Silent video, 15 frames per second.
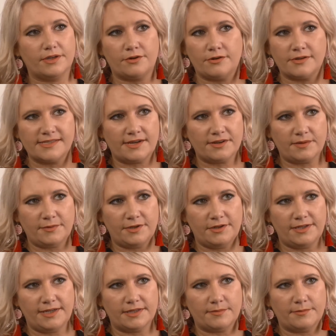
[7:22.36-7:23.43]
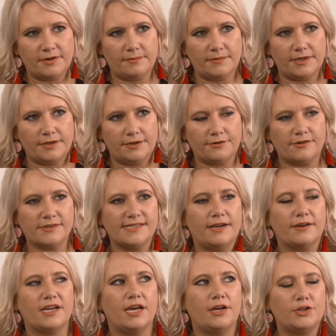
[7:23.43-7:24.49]
across our community at the moment and across
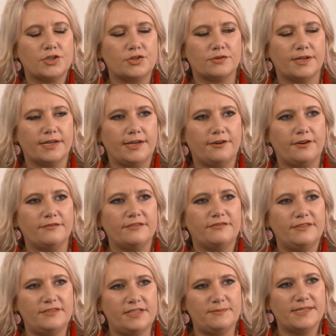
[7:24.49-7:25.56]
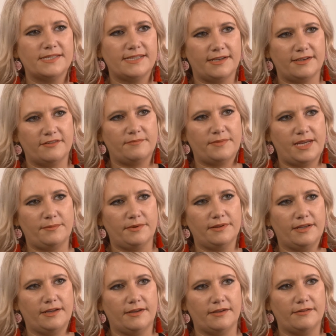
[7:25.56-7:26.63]
our country, over 50% of
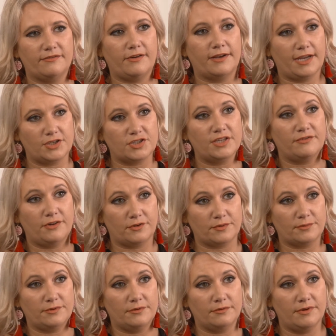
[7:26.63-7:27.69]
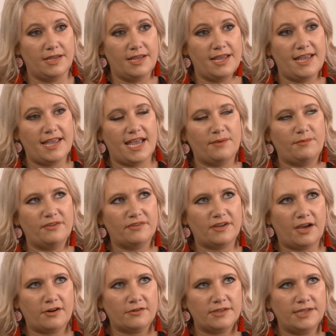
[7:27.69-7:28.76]
people are financially vulnerable. And we've
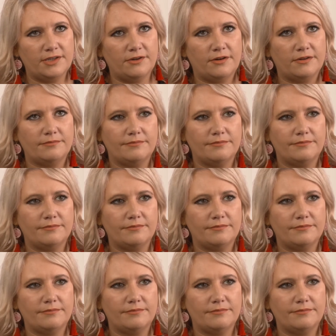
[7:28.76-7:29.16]
currently got...